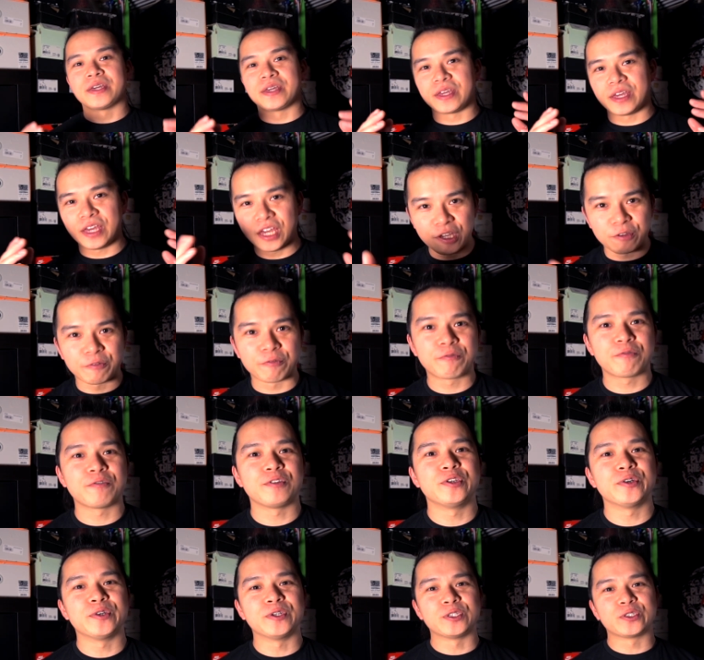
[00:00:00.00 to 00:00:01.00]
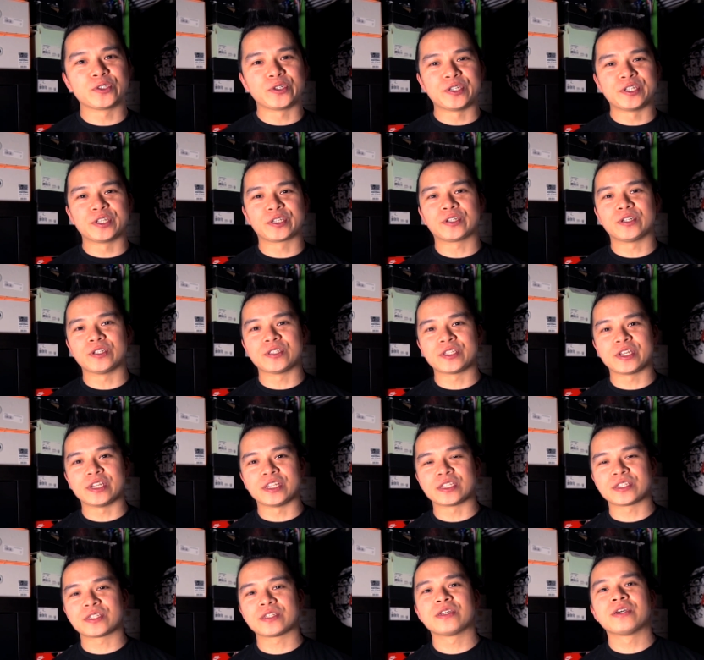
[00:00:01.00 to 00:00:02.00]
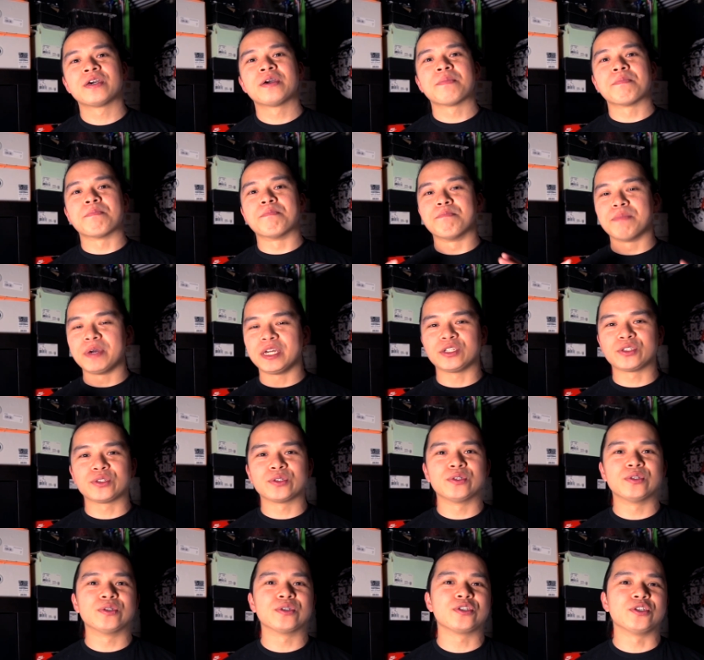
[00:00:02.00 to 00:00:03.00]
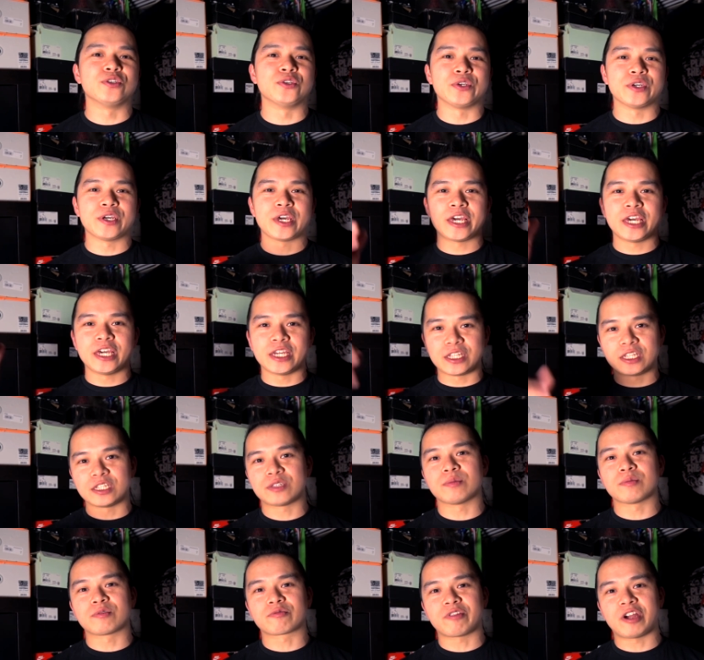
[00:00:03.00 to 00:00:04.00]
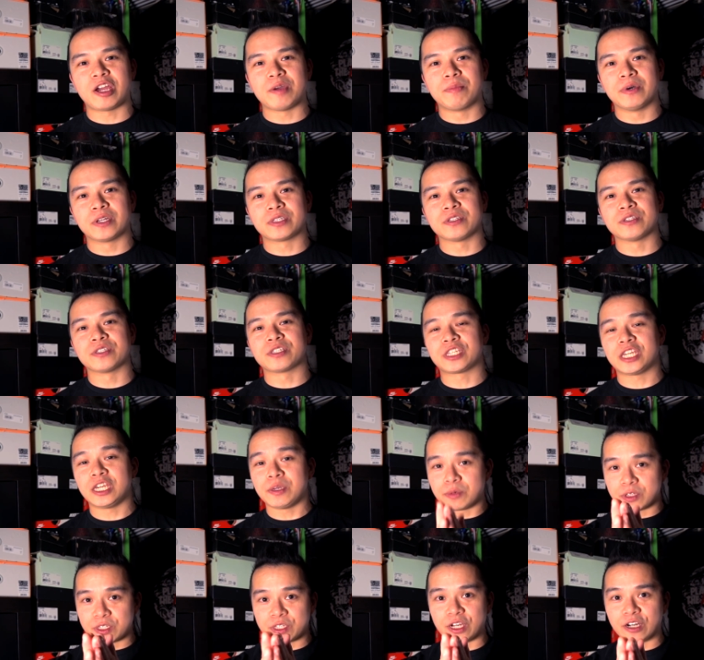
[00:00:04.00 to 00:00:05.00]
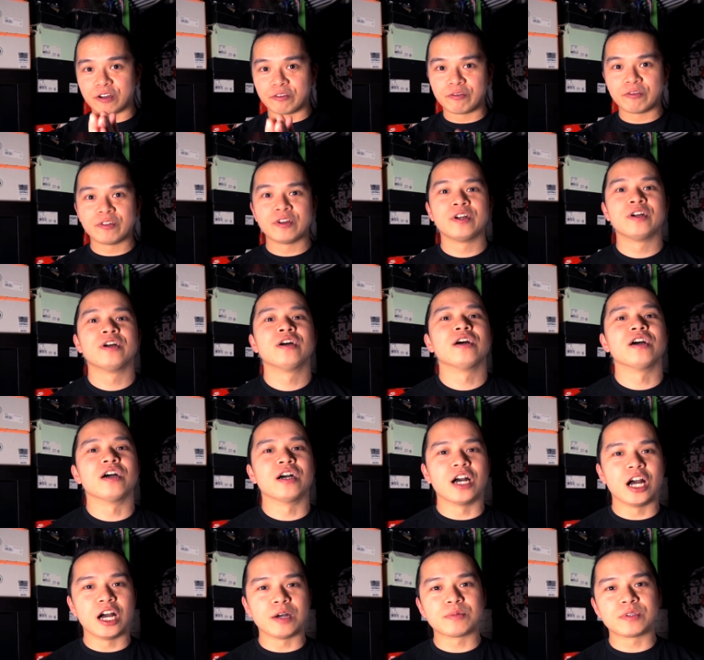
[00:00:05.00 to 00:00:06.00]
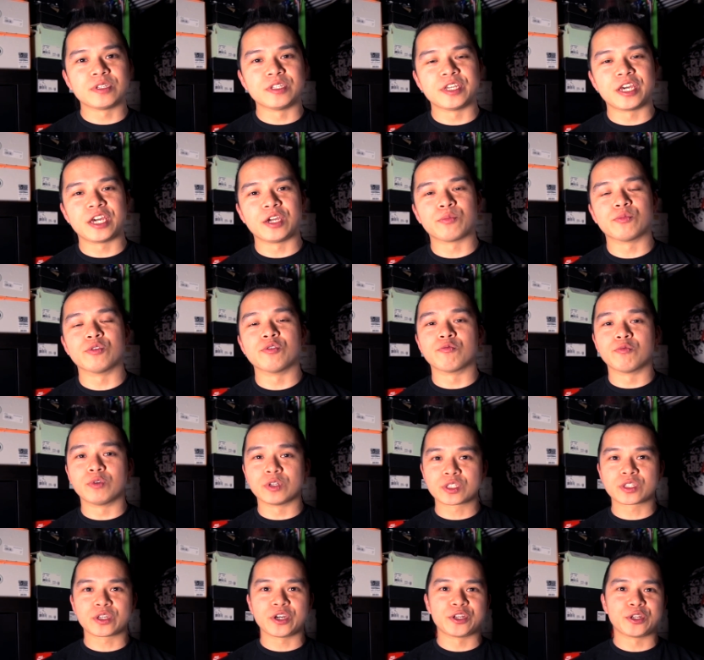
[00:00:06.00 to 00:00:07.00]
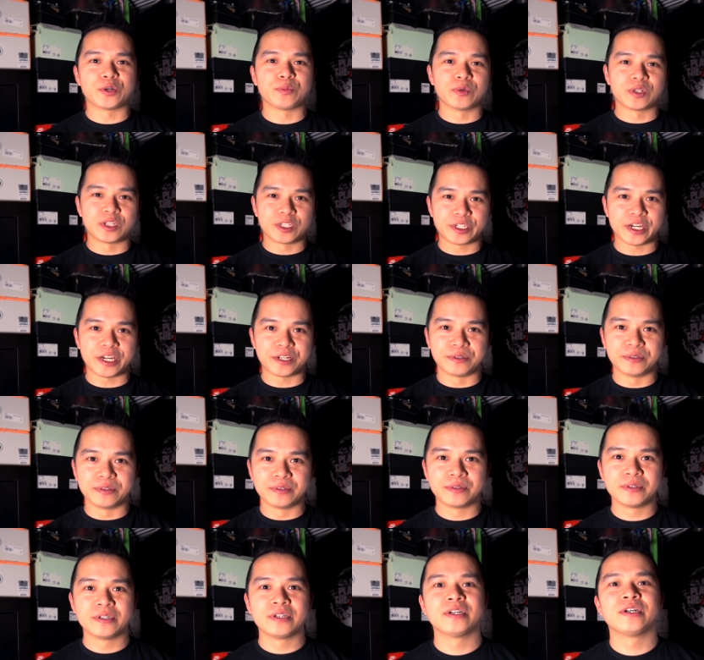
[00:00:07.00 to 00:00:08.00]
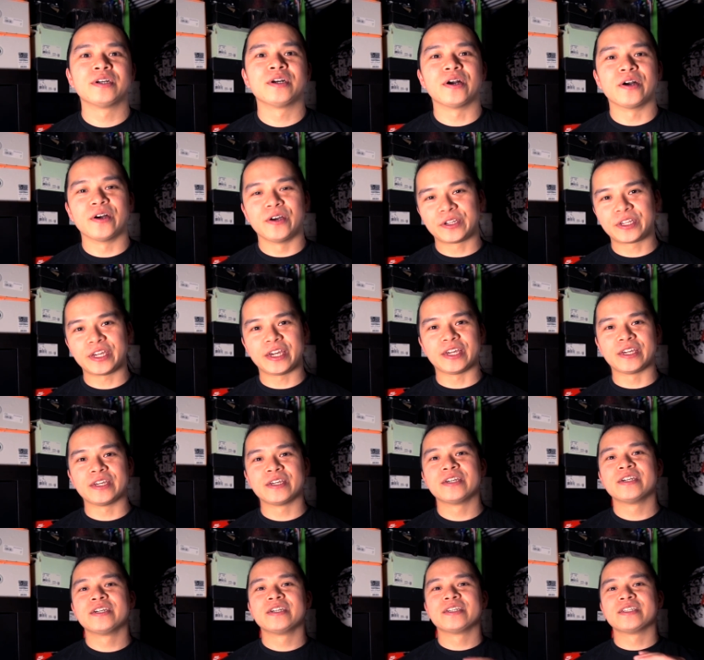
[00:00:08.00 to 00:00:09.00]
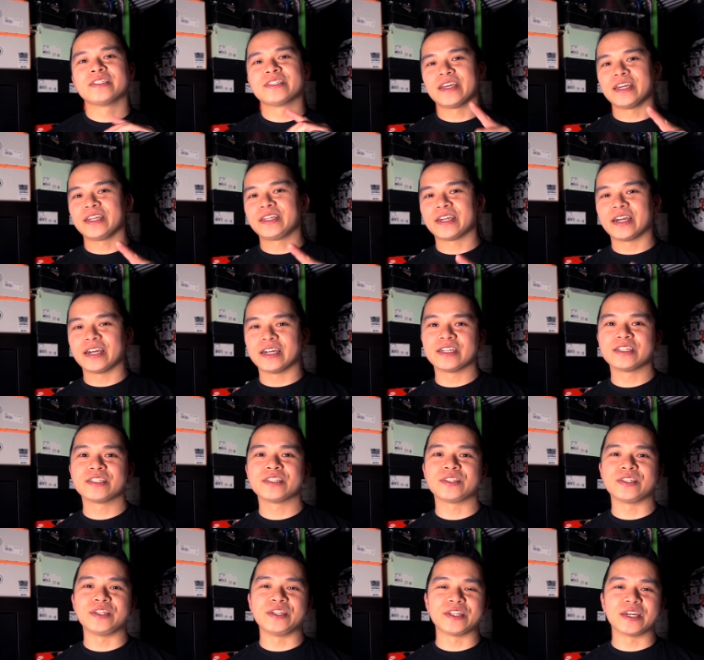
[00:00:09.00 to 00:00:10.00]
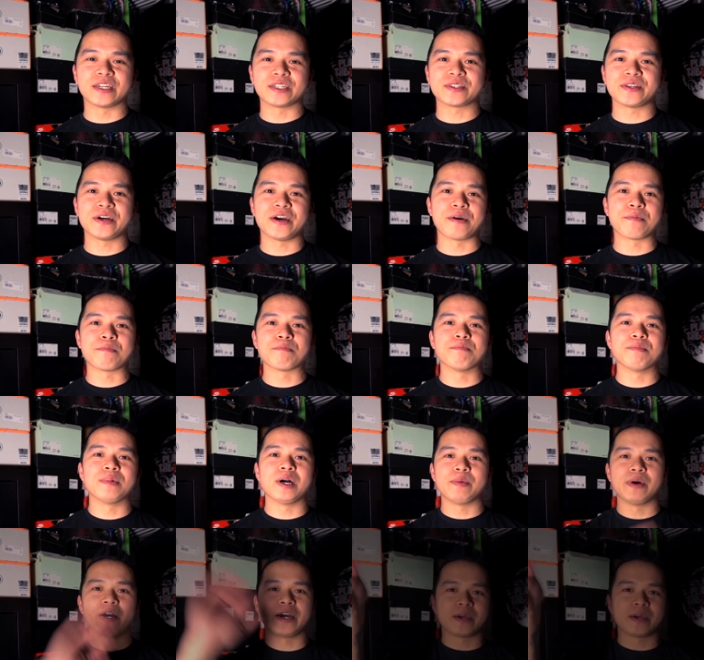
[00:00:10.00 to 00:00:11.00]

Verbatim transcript: If you're enjoying the content, make sure you hit the subscribe button to keep yourself up to date with what's going on with the channel. Okay, take care, see you next time. Bye bye.